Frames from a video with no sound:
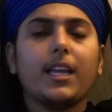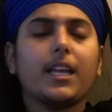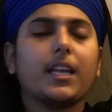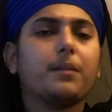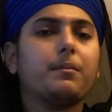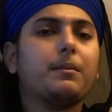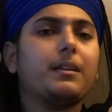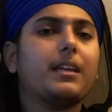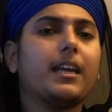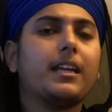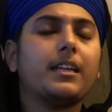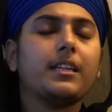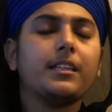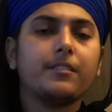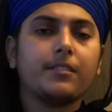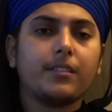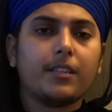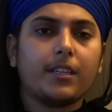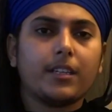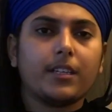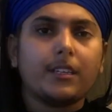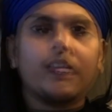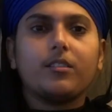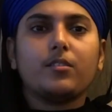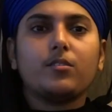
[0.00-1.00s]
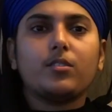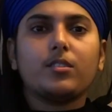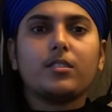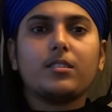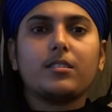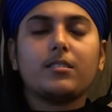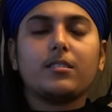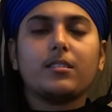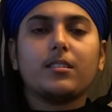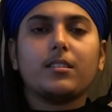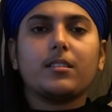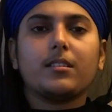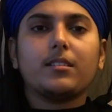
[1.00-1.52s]
It could be anything.
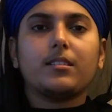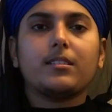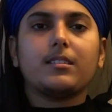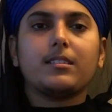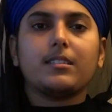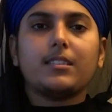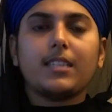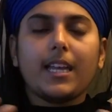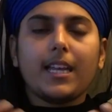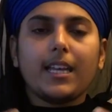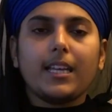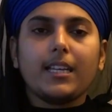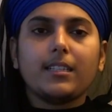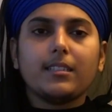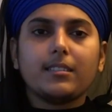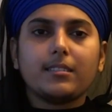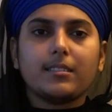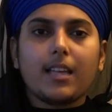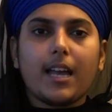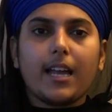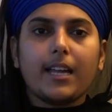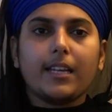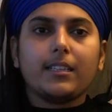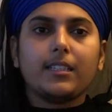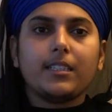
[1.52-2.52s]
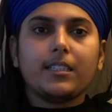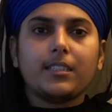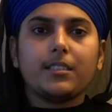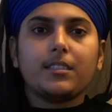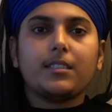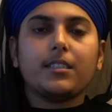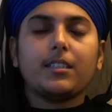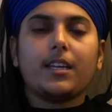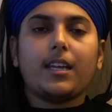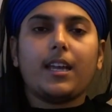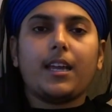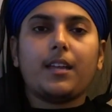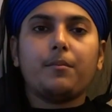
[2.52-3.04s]
Just staying
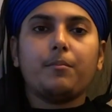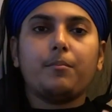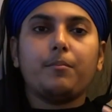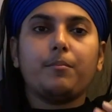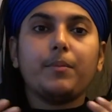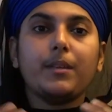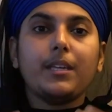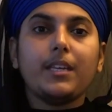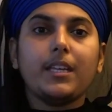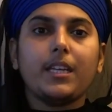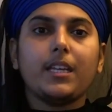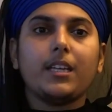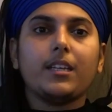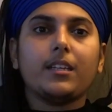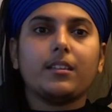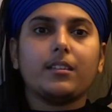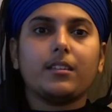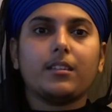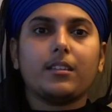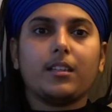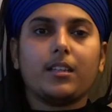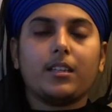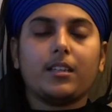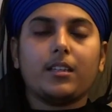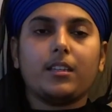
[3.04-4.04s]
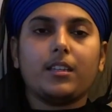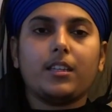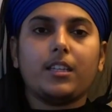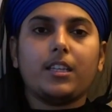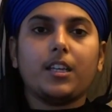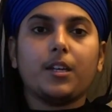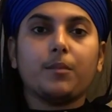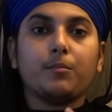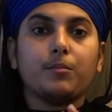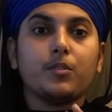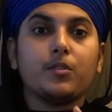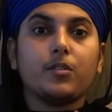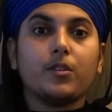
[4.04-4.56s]
silent and being
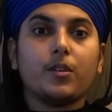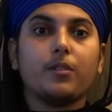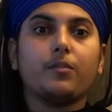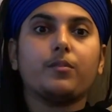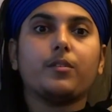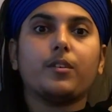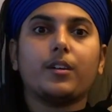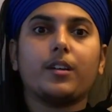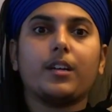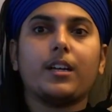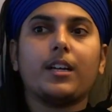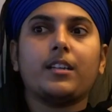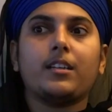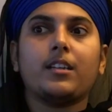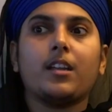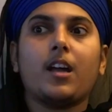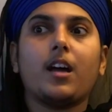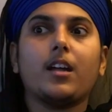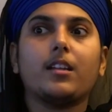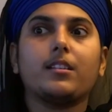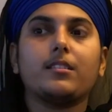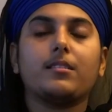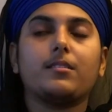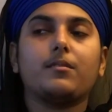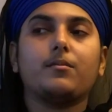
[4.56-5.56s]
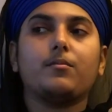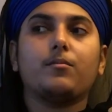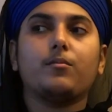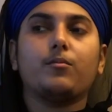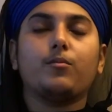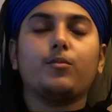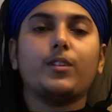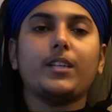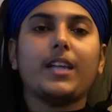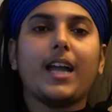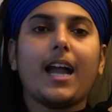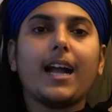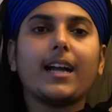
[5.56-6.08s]
the observer and not
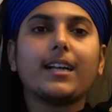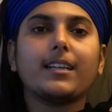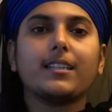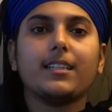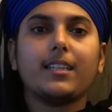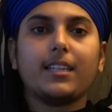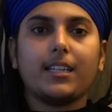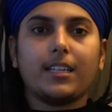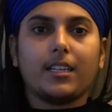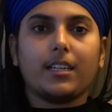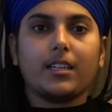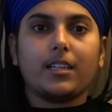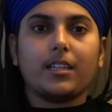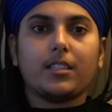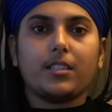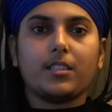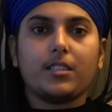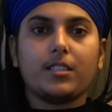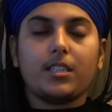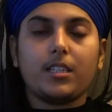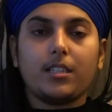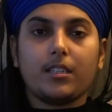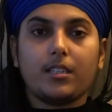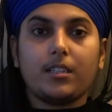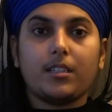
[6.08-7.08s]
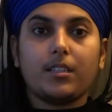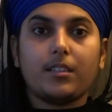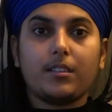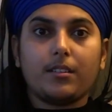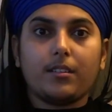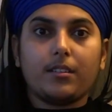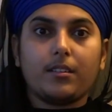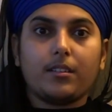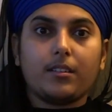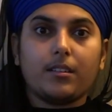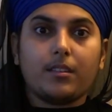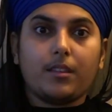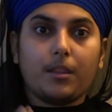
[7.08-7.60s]
reacting to
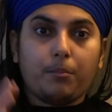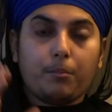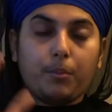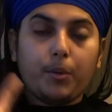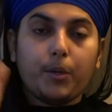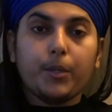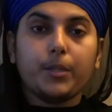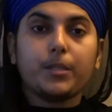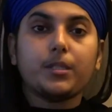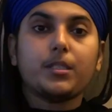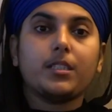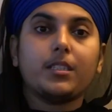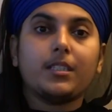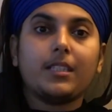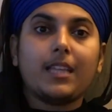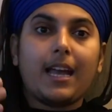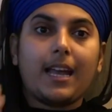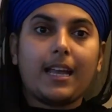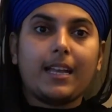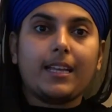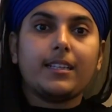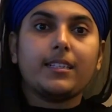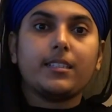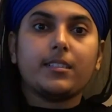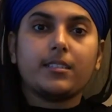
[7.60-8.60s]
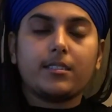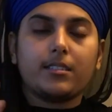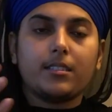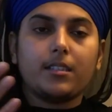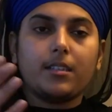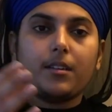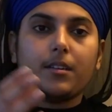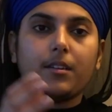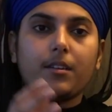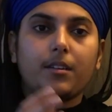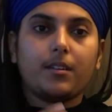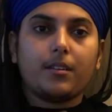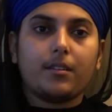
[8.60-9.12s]
the person that is
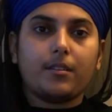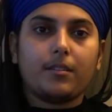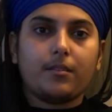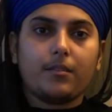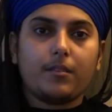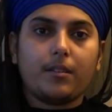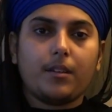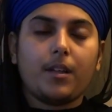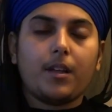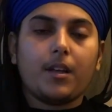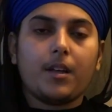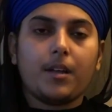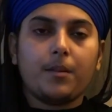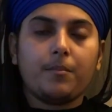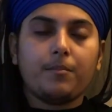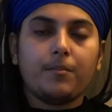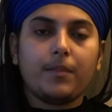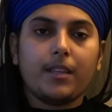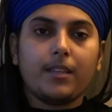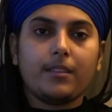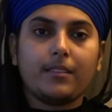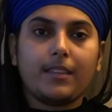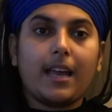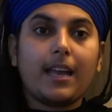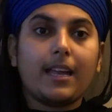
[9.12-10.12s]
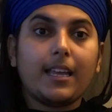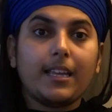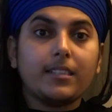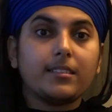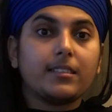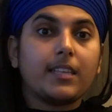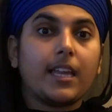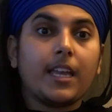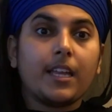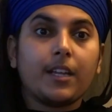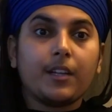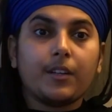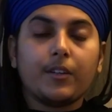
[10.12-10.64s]

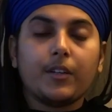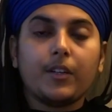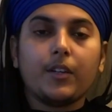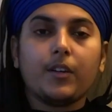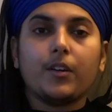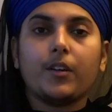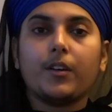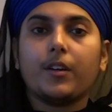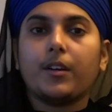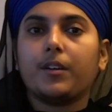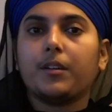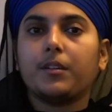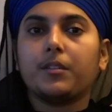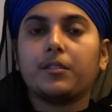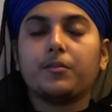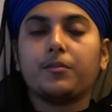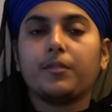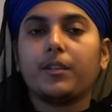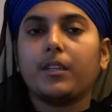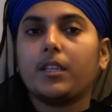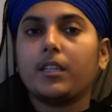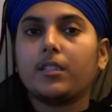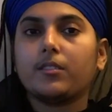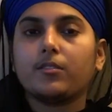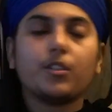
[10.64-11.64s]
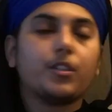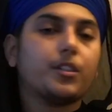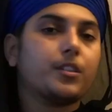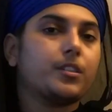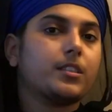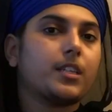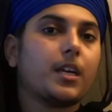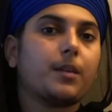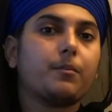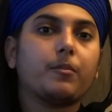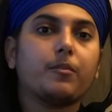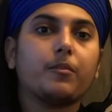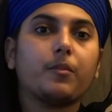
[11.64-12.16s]
angry or is feeling certain
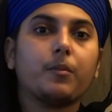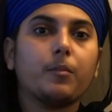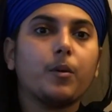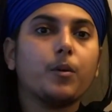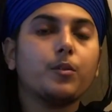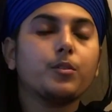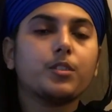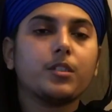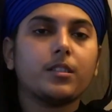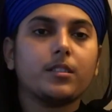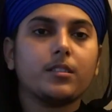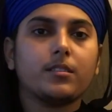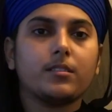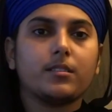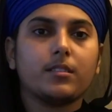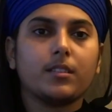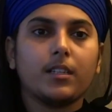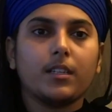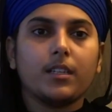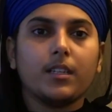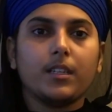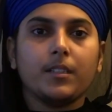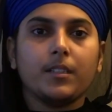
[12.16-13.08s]
type of emotions.